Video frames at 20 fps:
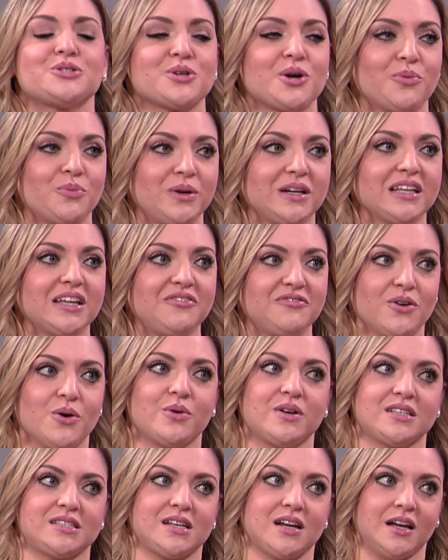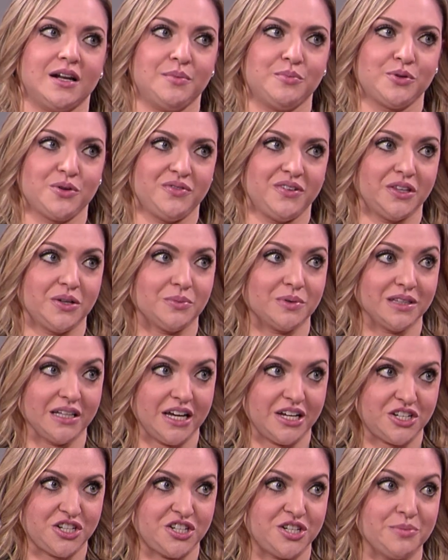So I really focus on improving the
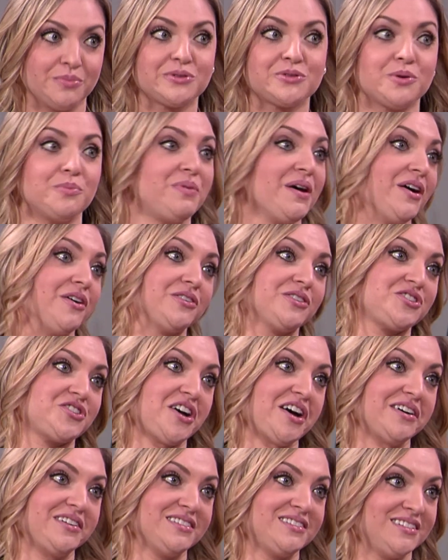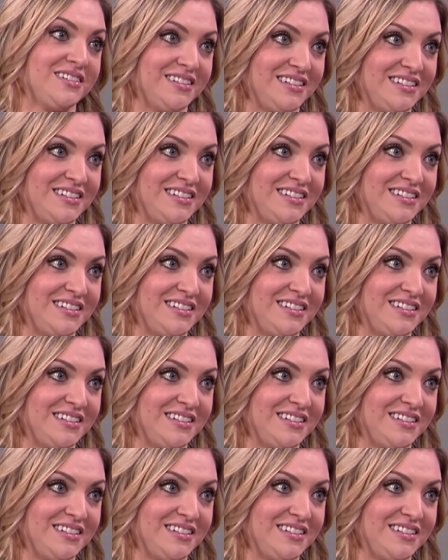relationship between parent and child.